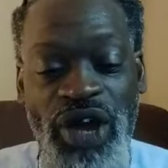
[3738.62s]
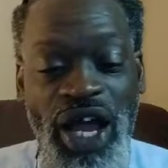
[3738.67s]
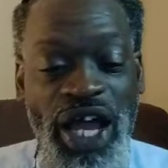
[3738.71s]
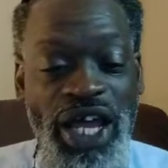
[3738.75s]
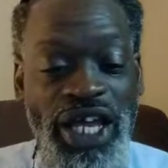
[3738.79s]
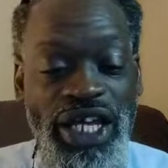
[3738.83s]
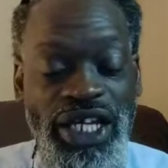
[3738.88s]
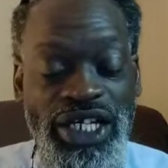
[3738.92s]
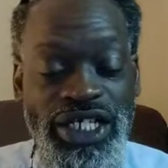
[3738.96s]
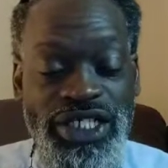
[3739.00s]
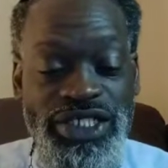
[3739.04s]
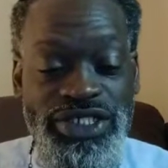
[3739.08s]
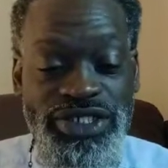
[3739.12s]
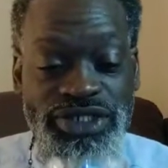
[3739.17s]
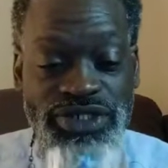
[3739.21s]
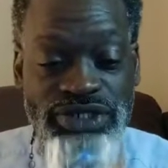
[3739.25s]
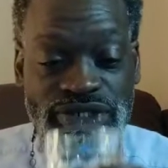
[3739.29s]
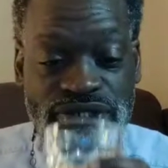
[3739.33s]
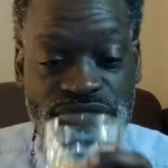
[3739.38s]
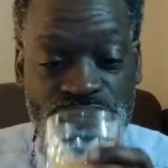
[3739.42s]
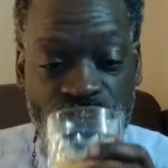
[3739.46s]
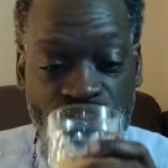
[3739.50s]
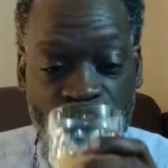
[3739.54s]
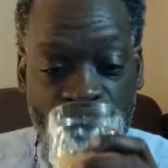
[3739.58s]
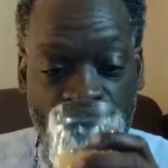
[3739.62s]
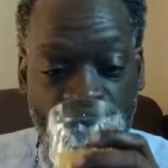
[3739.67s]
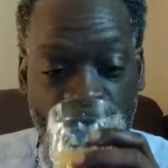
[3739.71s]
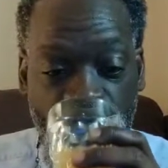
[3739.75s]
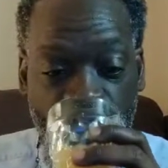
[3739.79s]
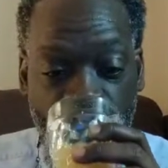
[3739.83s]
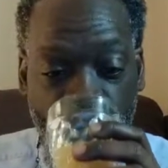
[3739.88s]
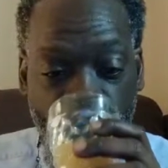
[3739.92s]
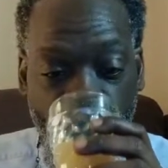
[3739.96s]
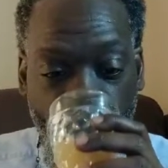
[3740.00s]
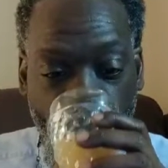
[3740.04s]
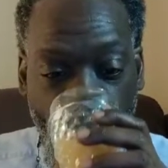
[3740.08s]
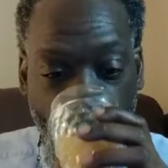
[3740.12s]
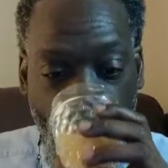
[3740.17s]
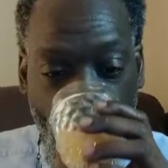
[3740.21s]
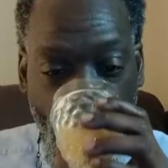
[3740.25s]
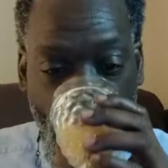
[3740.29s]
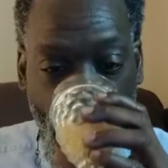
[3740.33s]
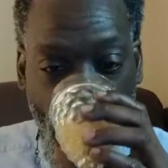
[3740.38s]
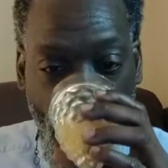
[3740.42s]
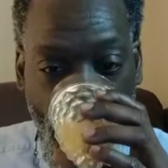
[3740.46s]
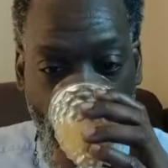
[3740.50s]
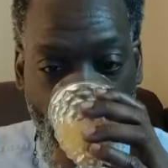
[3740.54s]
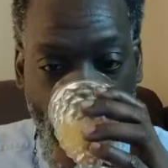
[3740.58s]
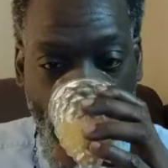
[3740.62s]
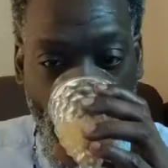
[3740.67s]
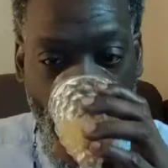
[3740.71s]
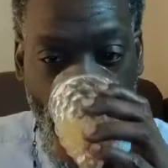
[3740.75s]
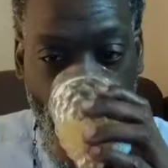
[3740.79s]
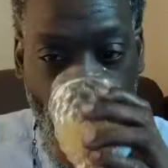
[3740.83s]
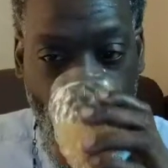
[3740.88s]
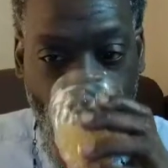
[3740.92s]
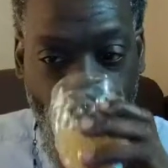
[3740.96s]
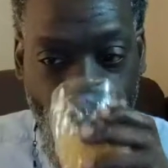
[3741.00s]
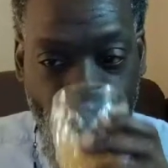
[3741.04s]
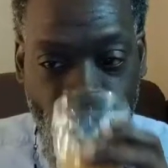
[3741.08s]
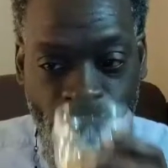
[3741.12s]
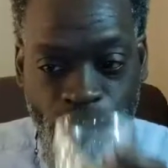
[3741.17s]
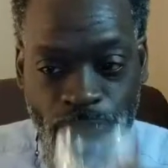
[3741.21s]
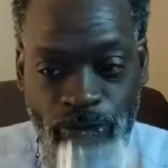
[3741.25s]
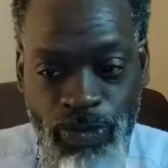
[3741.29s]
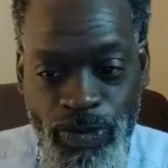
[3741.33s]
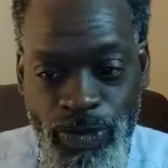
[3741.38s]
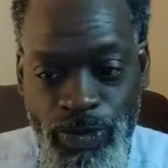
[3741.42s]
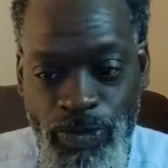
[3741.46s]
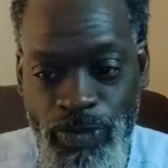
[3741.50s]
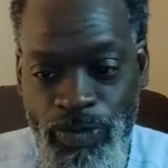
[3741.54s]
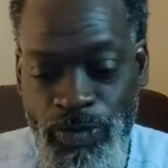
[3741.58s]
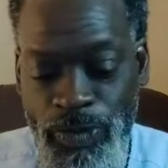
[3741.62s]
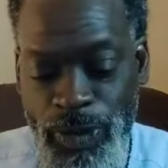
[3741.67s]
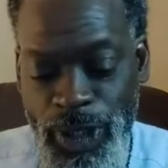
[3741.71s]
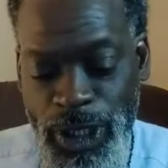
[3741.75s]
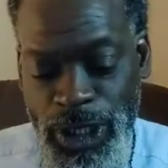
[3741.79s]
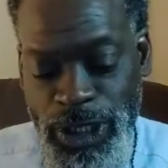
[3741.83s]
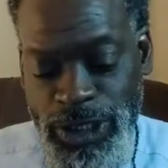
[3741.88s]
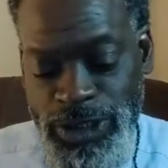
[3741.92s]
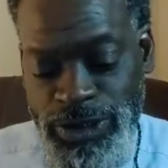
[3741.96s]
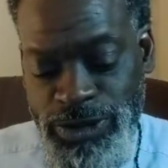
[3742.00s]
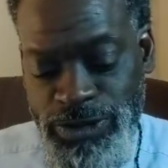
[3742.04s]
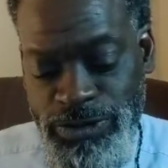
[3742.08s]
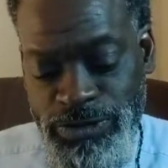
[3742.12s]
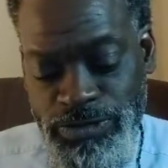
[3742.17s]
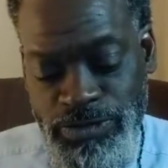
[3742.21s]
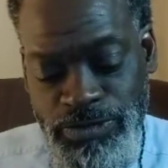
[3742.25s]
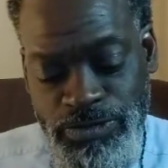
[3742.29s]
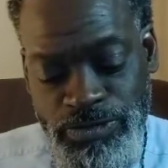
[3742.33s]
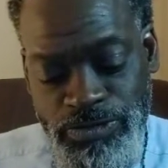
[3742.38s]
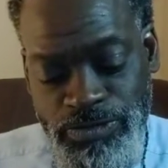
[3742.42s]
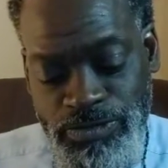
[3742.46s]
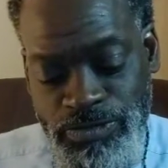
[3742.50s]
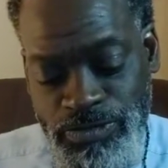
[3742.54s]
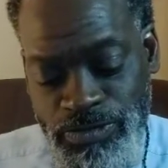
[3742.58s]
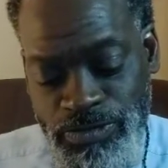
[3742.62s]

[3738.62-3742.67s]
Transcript: So he had to be very interesting to me for me